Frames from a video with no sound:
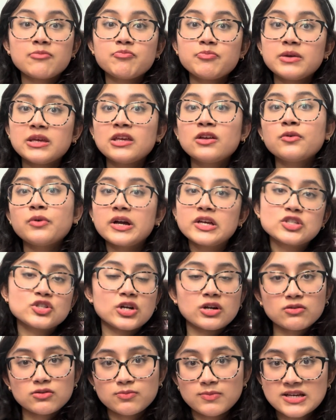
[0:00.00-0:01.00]
be quite
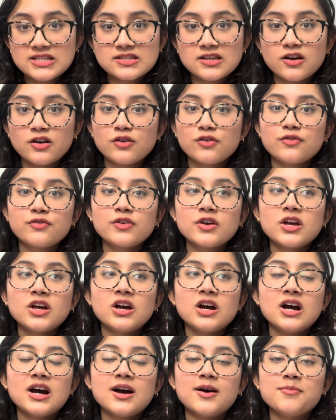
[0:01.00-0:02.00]
strict with myself
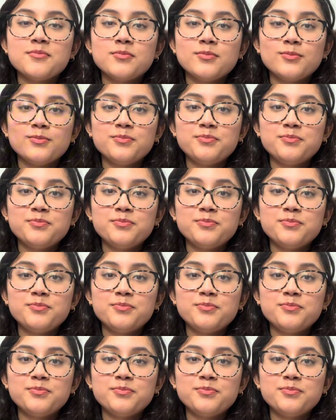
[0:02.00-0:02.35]
um,